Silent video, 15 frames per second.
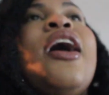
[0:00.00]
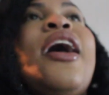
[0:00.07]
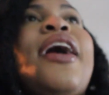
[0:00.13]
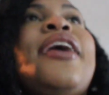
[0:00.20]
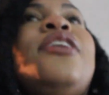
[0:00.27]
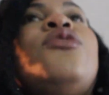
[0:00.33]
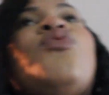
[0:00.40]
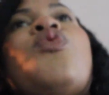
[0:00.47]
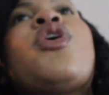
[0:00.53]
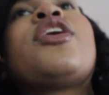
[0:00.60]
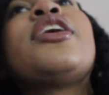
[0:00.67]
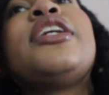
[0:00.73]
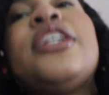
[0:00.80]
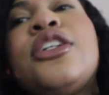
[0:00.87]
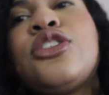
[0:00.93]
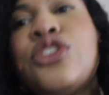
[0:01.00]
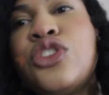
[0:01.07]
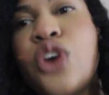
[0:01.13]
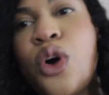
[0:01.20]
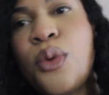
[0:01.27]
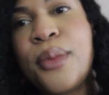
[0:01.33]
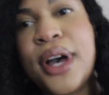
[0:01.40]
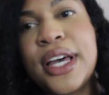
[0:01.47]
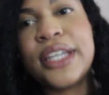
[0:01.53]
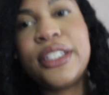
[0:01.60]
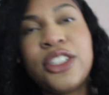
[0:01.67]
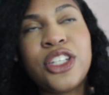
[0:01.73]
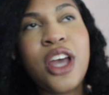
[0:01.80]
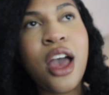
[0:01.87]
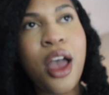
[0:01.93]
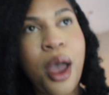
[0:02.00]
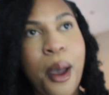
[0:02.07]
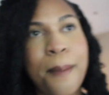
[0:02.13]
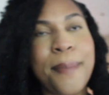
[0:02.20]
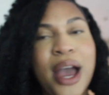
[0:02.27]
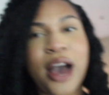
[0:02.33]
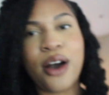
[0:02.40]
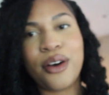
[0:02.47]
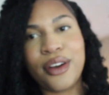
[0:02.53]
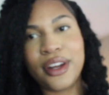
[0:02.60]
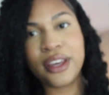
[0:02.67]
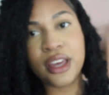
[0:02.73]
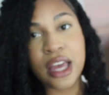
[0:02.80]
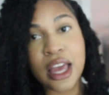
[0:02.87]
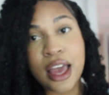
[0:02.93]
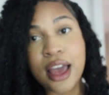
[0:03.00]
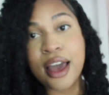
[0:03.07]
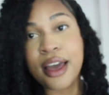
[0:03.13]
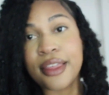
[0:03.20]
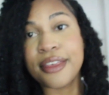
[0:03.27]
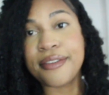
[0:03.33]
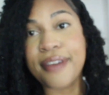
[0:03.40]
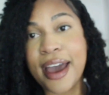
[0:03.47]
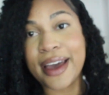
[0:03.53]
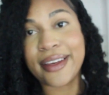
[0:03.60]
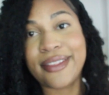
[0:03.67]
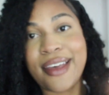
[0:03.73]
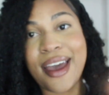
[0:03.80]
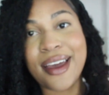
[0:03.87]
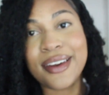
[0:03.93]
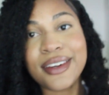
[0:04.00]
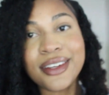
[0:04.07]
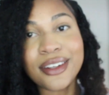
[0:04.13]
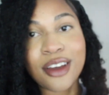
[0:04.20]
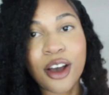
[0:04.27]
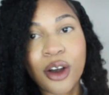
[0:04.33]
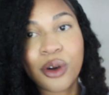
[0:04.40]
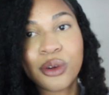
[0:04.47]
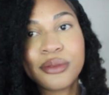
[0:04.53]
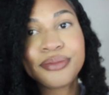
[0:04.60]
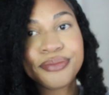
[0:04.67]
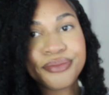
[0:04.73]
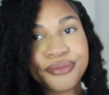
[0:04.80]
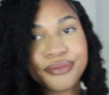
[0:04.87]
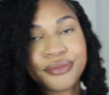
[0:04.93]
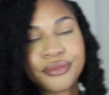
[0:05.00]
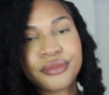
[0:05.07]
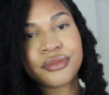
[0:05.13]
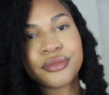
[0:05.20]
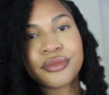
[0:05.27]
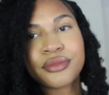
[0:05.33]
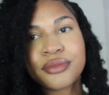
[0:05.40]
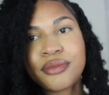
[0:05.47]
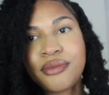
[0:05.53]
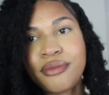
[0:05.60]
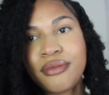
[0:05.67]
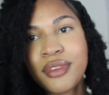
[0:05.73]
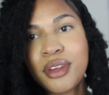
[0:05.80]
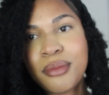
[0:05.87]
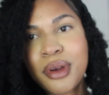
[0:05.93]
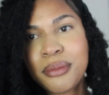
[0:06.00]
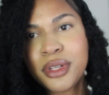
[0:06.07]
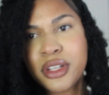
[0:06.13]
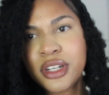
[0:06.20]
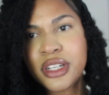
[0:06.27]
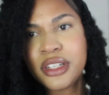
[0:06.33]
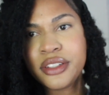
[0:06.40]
and worrying so much about the fact that, you know, my blur.